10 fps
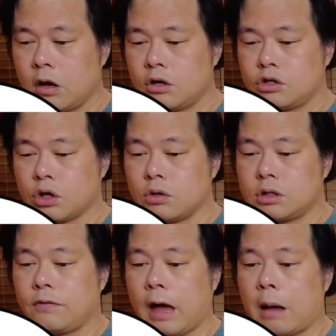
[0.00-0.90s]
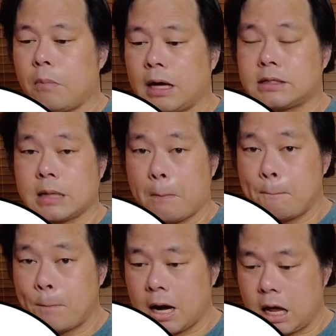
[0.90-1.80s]
Joseph and make
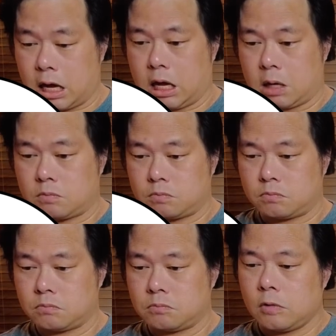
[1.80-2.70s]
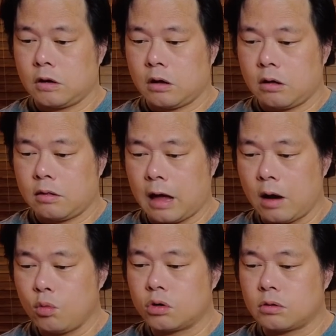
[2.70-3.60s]
some money.
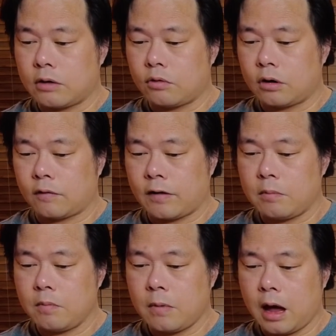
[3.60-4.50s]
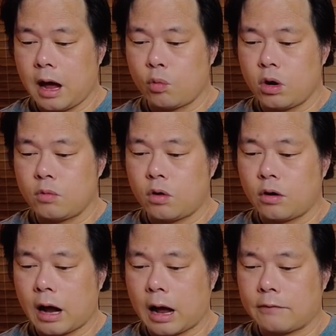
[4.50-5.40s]
Then we'll get rid of him and we
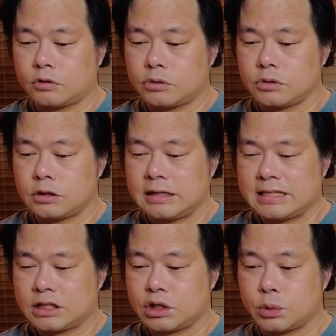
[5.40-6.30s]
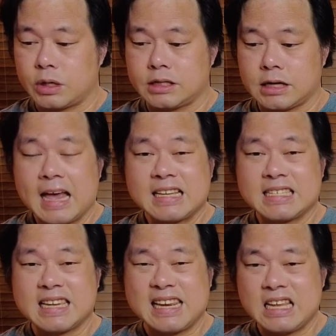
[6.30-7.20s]
won't have to listen to his
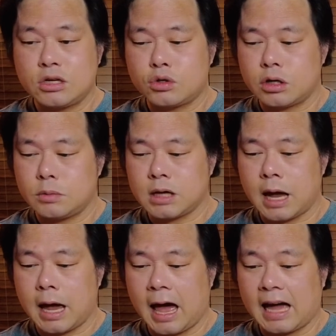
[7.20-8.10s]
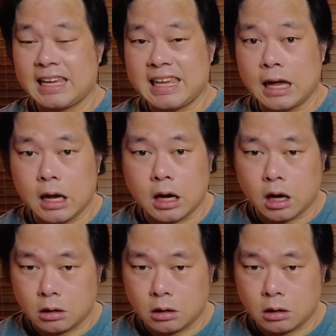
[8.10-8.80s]
silly dreams again."